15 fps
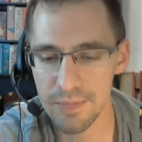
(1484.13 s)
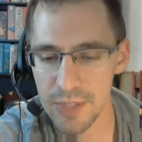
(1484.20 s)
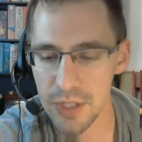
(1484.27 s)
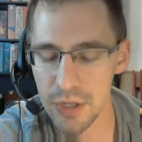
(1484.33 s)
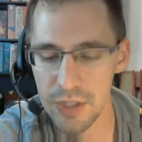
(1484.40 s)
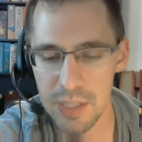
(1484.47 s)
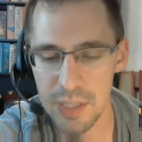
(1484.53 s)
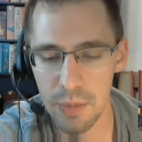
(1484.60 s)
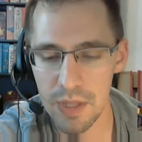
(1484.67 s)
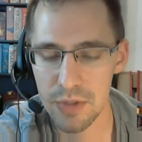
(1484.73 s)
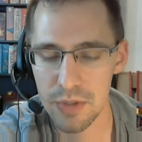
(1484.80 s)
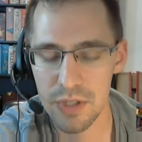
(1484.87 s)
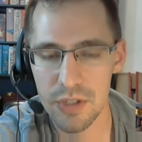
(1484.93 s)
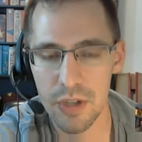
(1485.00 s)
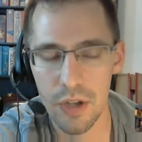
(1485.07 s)
something that was
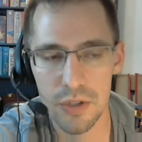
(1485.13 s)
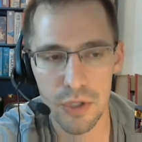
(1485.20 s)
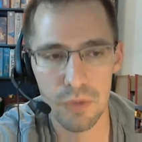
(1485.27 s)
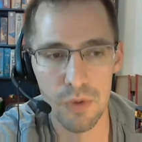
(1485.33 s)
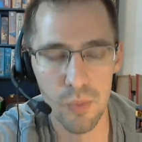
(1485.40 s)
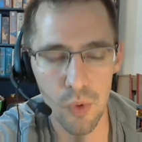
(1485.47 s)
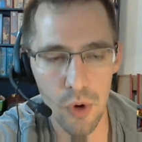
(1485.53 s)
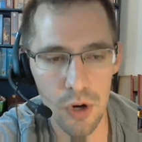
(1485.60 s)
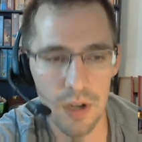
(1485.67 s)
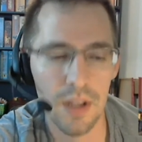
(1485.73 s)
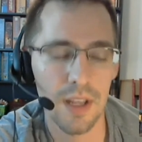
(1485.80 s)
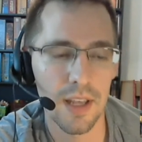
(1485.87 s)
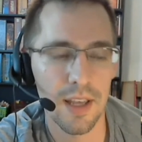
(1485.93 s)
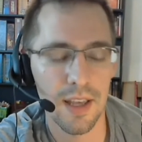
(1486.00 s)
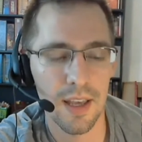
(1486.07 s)
just tossed overboard,
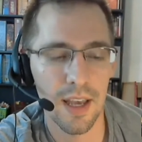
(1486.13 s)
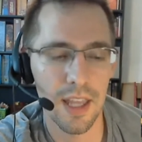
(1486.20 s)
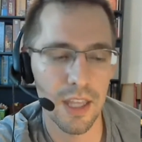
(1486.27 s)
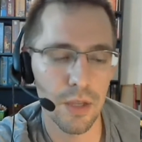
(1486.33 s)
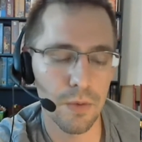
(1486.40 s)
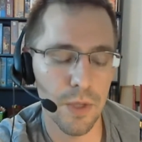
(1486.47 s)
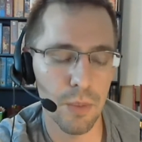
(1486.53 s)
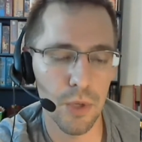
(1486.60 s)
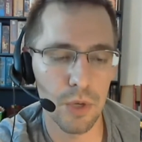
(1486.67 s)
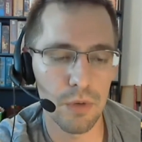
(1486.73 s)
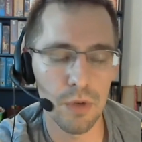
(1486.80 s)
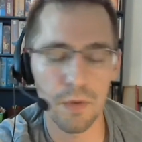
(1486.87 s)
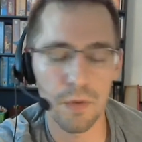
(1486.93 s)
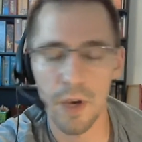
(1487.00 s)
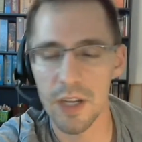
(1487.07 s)
and then you flip it over,
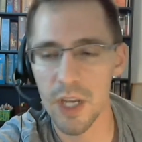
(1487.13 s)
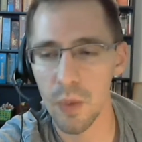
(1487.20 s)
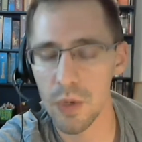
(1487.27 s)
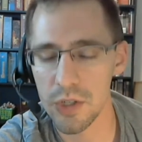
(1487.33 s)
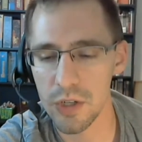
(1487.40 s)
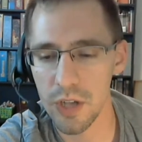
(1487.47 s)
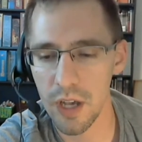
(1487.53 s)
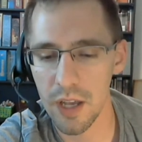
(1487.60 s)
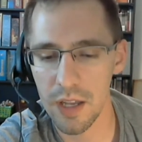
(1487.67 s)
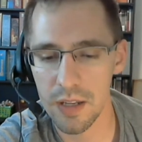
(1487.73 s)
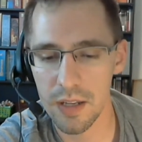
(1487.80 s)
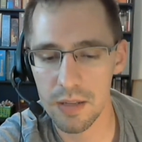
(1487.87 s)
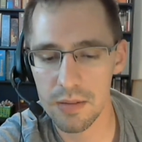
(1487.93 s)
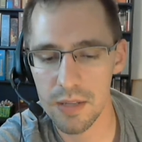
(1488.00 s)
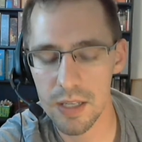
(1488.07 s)
you find out what you caught,
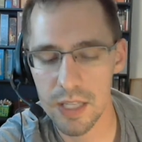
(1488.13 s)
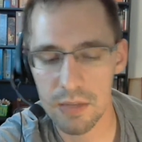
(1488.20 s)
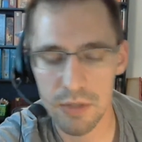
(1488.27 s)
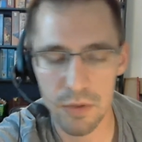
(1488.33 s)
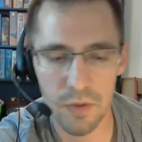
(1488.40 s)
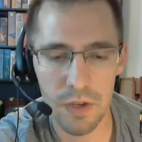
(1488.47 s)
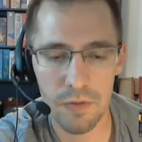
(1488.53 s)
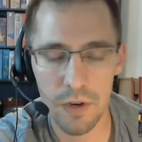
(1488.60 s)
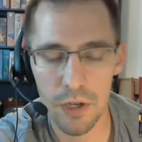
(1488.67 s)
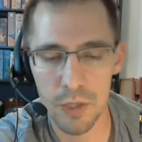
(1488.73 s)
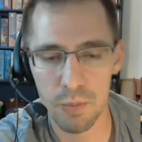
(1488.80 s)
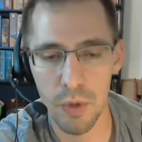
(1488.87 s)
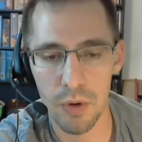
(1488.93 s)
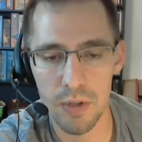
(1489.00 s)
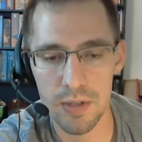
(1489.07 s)
and it gives you various
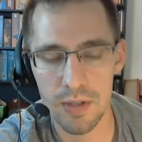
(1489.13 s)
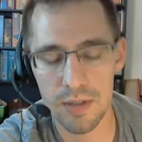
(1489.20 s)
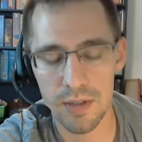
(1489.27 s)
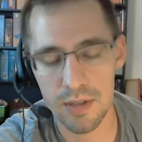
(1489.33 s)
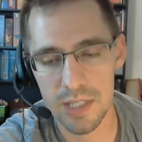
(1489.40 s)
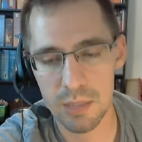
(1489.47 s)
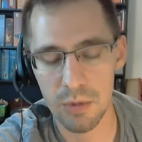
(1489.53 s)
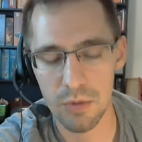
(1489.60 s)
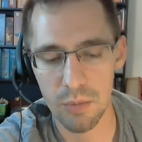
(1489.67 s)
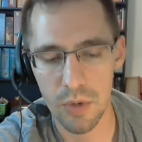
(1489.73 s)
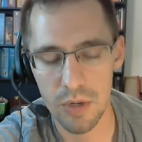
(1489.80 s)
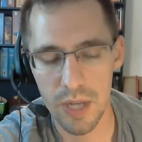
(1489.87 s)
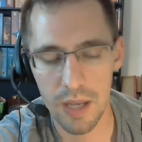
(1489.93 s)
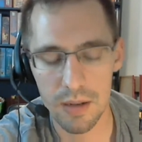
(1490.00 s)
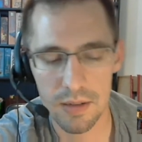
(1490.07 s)
bonuses, and some of them are
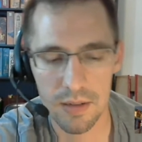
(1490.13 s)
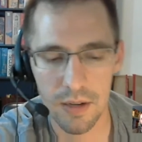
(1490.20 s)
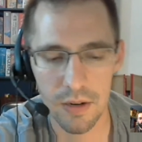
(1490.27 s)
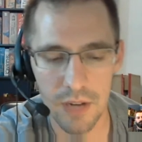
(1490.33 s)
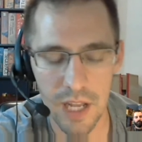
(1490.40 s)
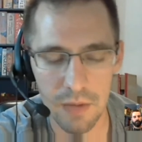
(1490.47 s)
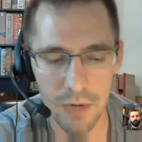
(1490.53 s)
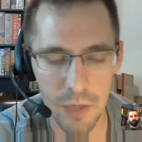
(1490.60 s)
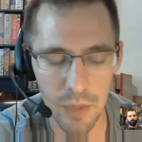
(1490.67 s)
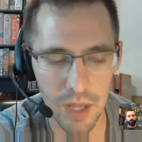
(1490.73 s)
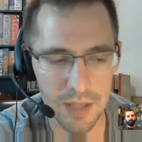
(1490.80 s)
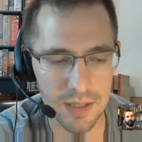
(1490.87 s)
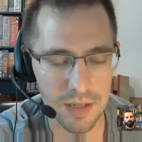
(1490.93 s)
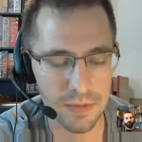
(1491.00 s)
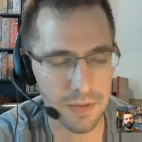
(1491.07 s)
not very
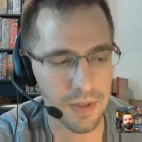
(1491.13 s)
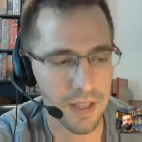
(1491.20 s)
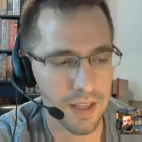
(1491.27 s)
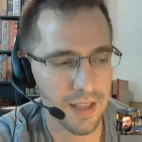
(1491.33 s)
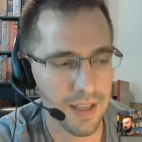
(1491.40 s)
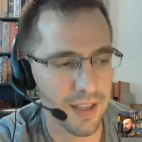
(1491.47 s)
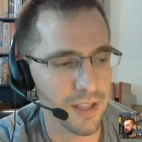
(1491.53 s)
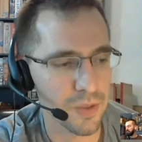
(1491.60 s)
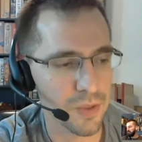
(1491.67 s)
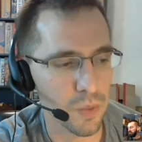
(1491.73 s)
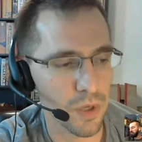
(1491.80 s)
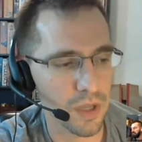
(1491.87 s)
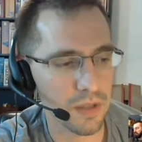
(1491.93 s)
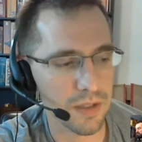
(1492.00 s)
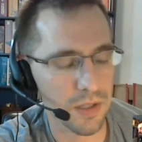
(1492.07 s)
positive as
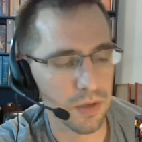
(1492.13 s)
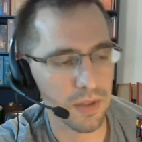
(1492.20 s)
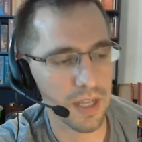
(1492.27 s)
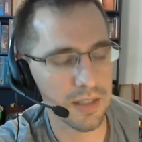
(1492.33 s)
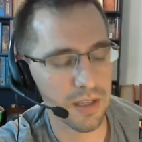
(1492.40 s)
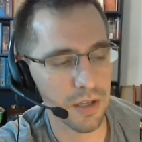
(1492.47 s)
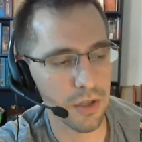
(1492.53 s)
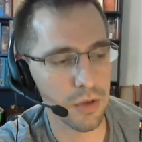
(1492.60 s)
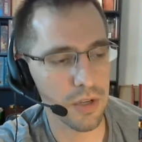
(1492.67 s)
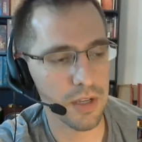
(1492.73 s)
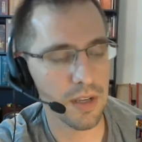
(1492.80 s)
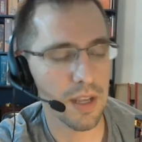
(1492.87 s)
well. So that's included,